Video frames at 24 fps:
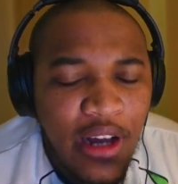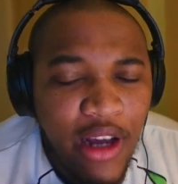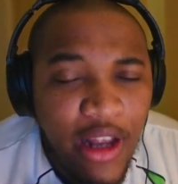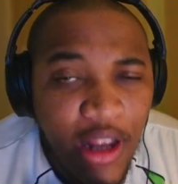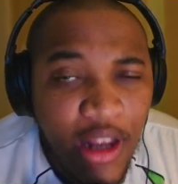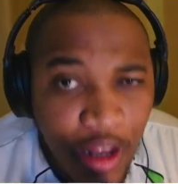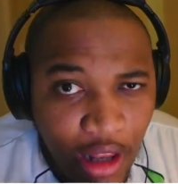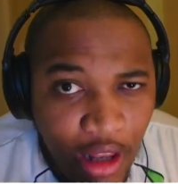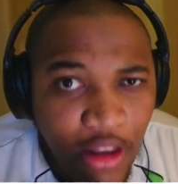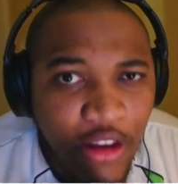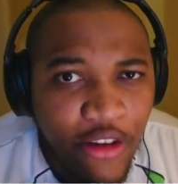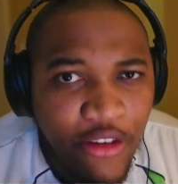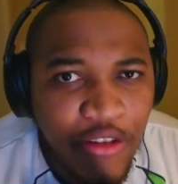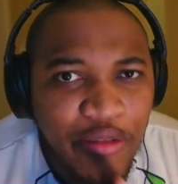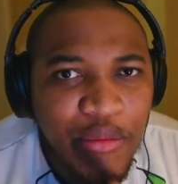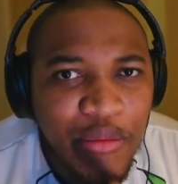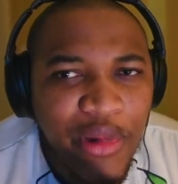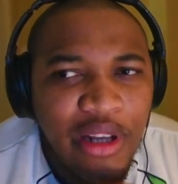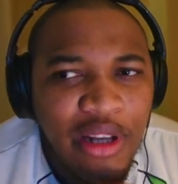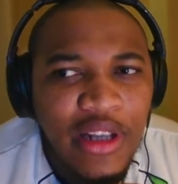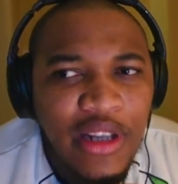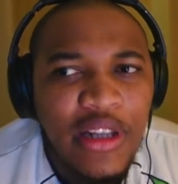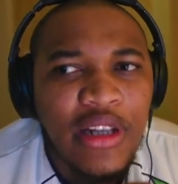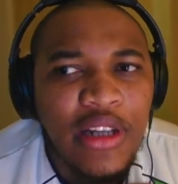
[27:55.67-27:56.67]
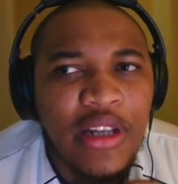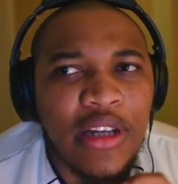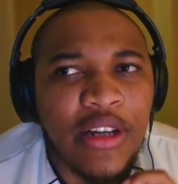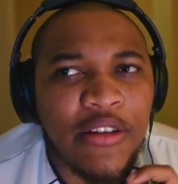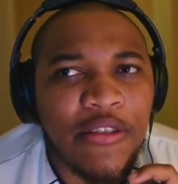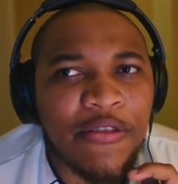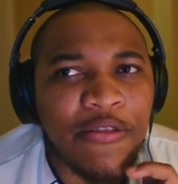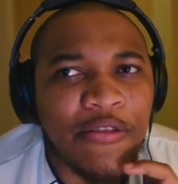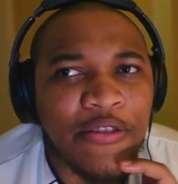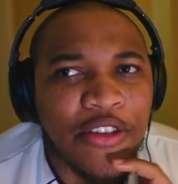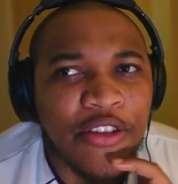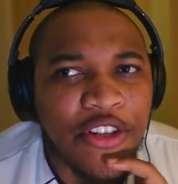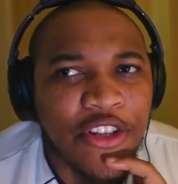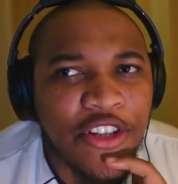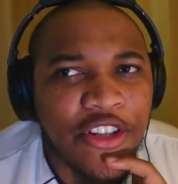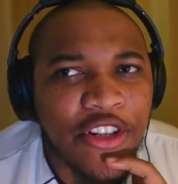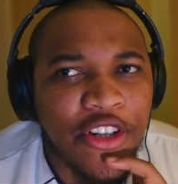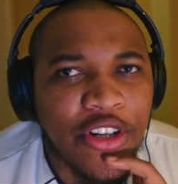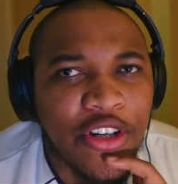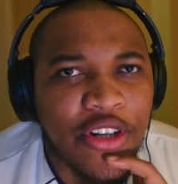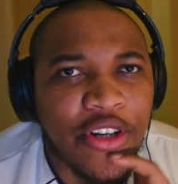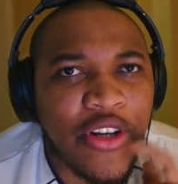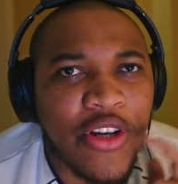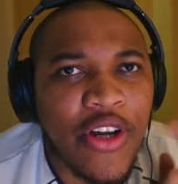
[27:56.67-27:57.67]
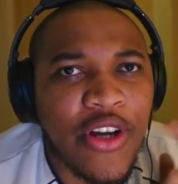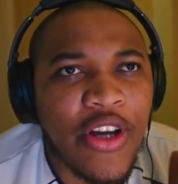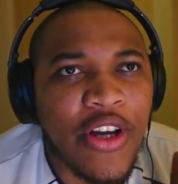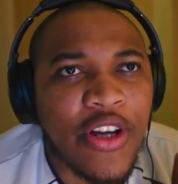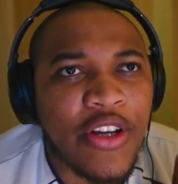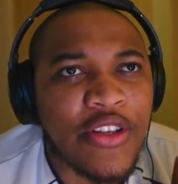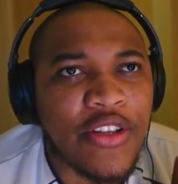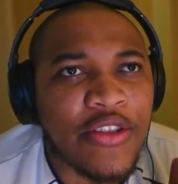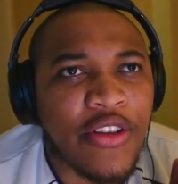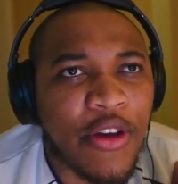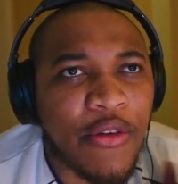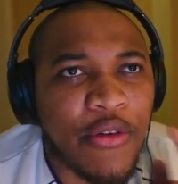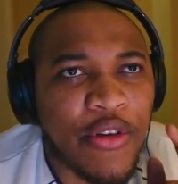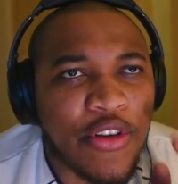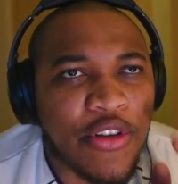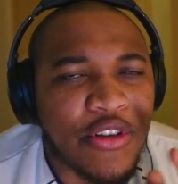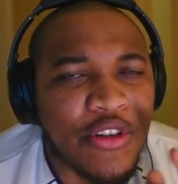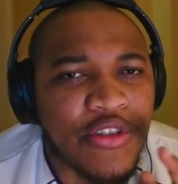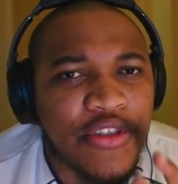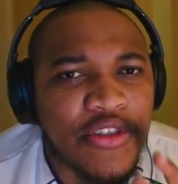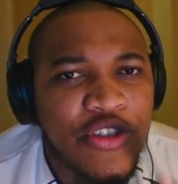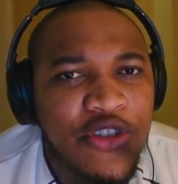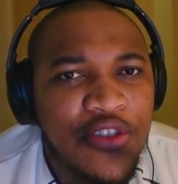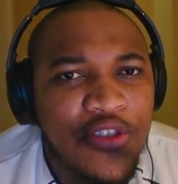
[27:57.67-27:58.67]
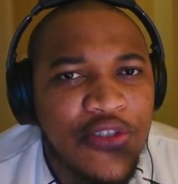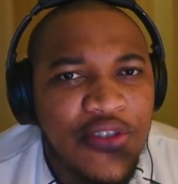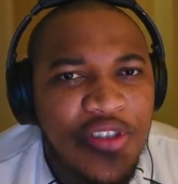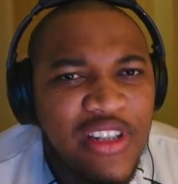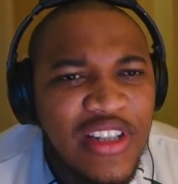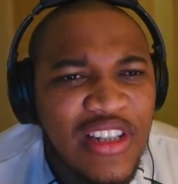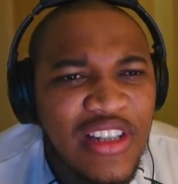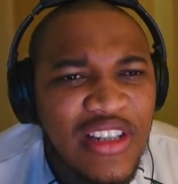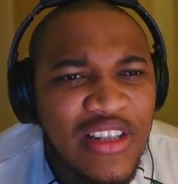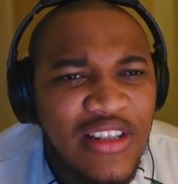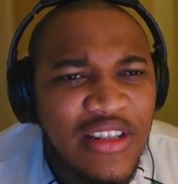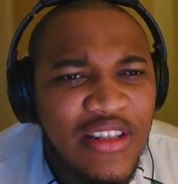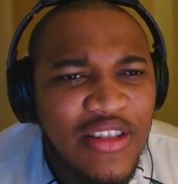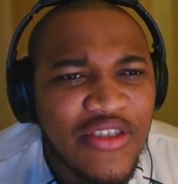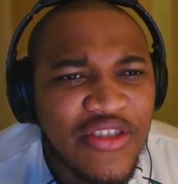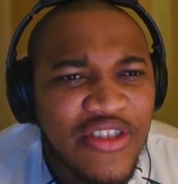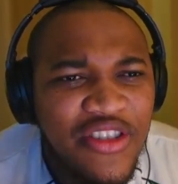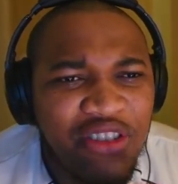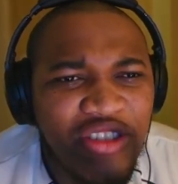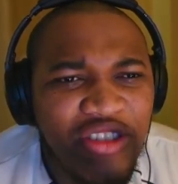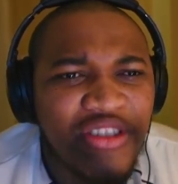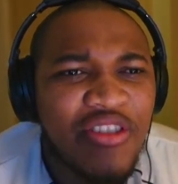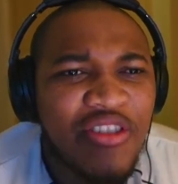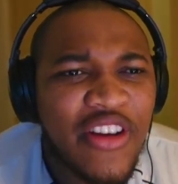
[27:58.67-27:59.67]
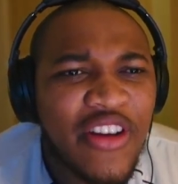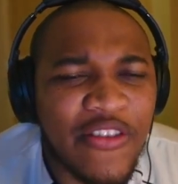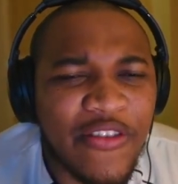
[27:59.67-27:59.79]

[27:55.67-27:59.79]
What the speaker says: A lot of money for sure. So I went out to Street Easy just to try and